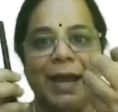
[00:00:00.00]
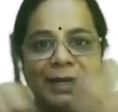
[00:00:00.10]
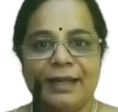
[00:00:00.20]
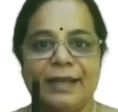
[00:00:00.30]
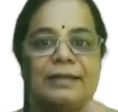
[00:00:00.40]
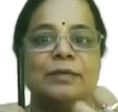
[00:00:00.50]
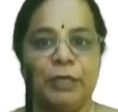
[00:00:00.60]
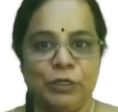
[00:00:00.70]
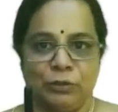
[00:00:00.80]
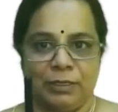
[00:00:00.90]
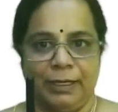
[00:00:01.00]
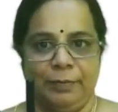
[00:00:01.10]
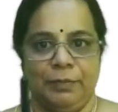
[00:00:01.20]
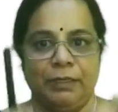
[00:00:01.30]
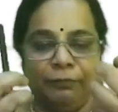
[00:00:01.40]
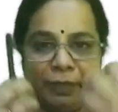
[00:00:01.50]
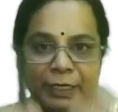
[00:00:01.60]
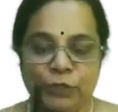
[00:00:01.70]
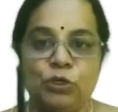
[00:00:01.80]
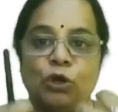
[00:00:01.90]
entitlement or claim,
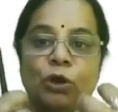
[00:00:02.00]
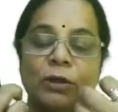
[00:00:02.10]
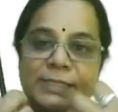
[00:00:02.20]
where you draw